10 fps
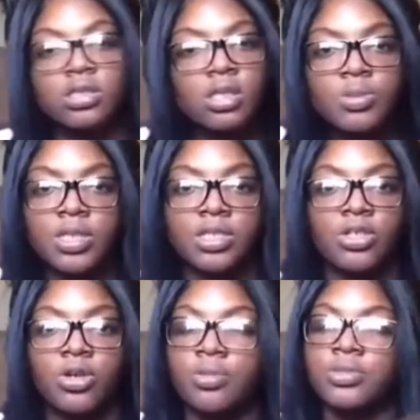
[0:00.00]
done with, you
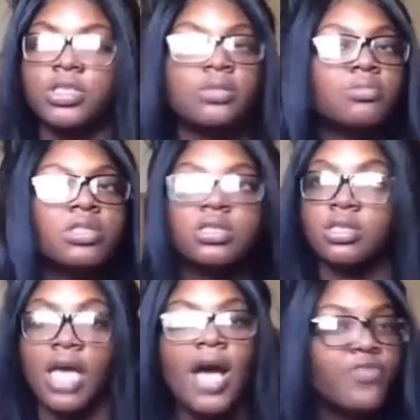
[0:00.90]
know, I'm just
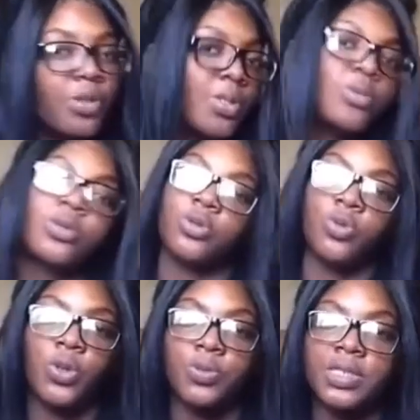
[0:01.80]
not going to be with him
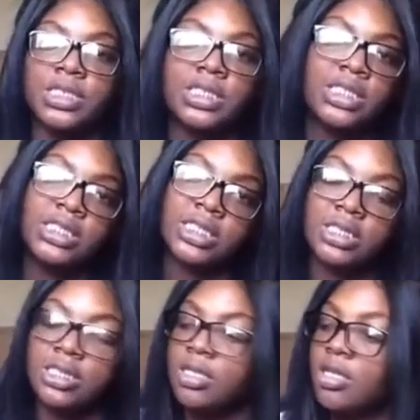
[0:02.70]
no more because he did
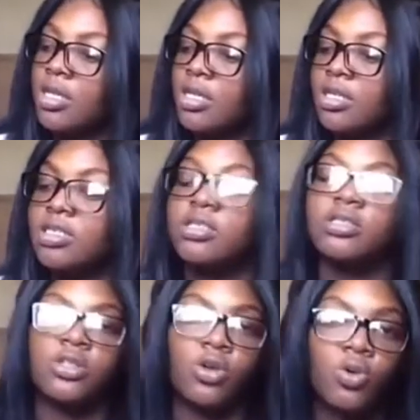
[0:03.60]
this. This is
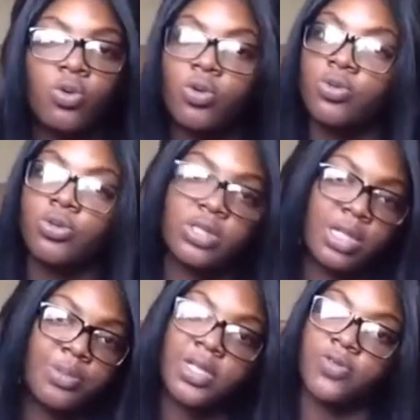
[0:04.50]
on a whole new
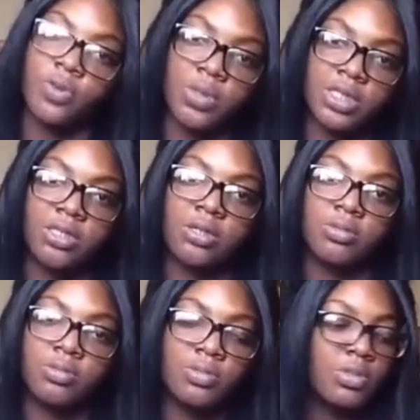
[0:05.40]
type of level messed up.
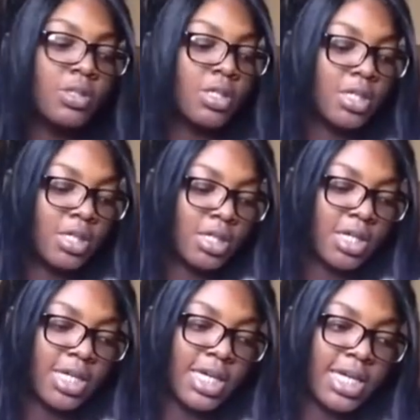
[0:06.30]

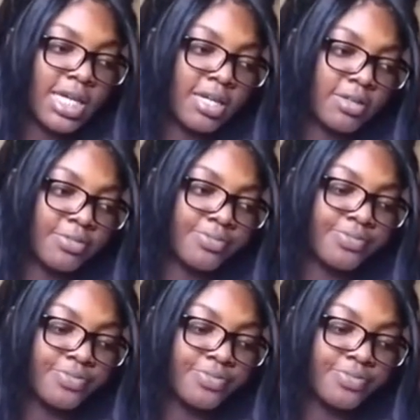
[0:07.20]
And